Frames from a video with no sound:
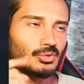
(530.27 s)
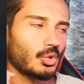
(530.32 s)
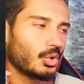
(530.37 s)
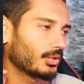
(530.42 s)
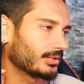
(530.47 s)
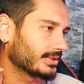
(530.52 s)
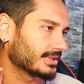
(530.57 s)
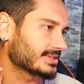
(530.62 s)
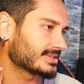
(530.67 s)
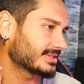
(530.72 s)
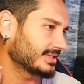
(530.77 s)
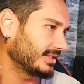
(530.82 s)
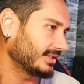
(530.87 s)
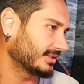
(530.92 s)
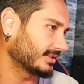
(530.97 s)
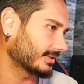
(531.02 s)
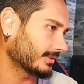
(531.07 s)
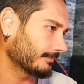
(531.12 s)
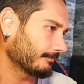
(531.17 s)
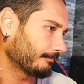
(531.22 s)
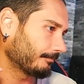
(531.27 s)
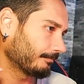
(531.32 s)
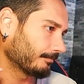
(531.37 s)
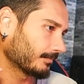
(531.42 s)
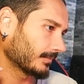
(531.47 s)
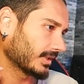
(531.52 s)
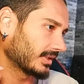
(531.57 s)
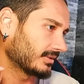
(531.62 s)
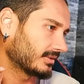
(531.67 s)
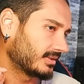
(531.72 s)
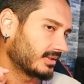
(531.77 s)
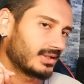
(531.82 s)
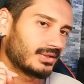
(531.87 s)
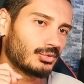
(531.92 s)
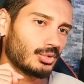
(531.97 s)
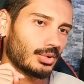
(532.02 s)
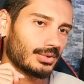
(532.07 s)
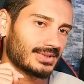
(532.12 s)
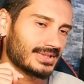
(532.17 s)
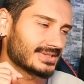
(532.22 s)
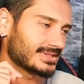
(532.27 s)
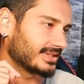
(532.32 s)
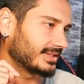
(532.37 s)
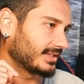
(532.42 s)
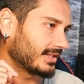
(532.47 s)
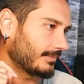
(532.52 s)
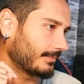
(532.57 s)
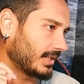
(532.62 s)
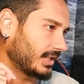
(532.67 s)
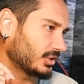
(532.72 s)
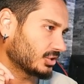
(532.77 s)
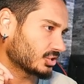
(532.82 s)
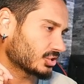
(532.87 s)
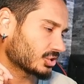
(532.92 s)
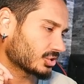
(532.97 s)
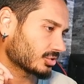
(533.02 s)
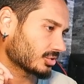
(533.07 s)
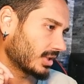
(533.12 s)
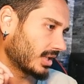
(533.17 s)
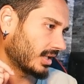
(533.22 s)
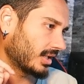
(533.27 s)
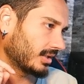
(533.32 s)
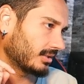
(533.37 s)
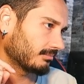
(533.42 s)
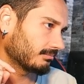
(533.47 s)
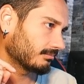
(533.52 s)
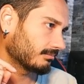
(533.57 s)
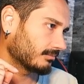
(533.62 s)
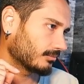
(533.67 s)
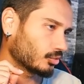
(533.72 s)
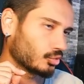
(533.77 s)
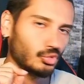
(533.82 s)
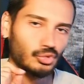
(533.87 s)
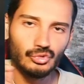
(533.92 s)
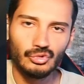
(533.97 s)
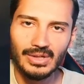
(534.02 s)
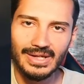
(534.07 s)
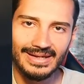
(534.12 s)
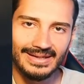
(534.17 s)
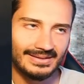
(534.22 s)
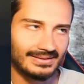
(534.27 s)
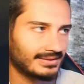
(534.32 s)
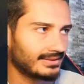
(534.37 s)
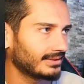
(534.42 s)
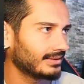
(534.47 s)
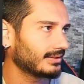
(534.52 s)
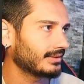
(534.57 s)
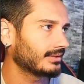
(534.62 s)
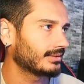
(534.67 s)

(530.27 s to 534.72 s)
on the Seer, 330 C damage and 280